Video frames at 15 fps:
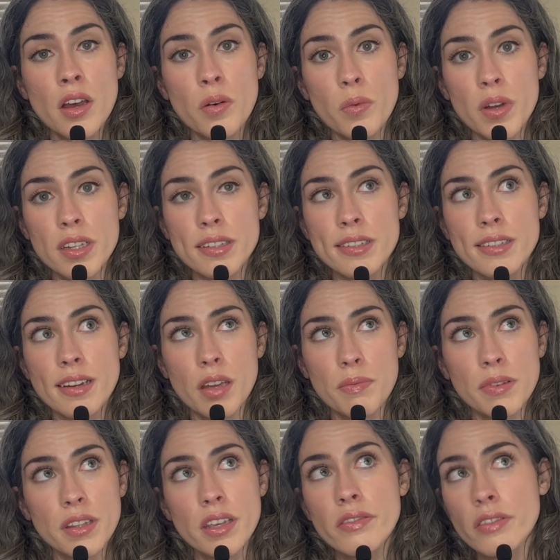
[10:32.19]
which I
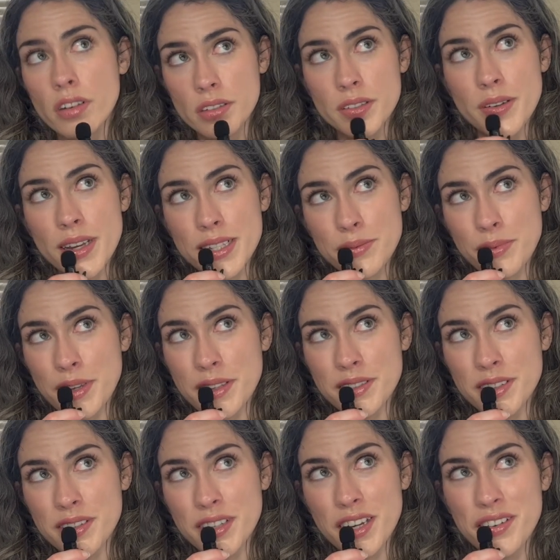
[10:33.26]
believe also has plants
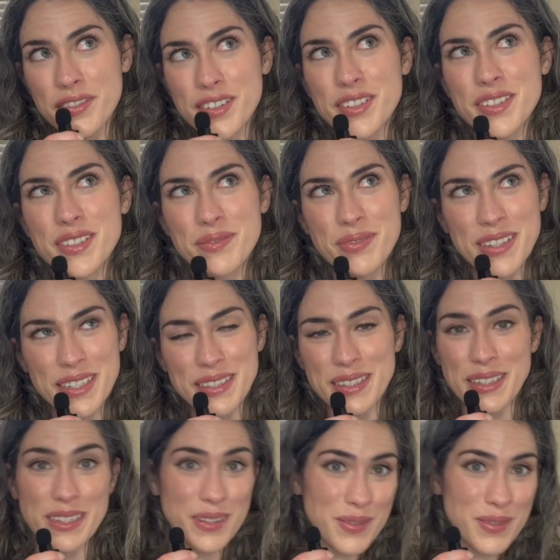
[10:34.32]
on the covers because again,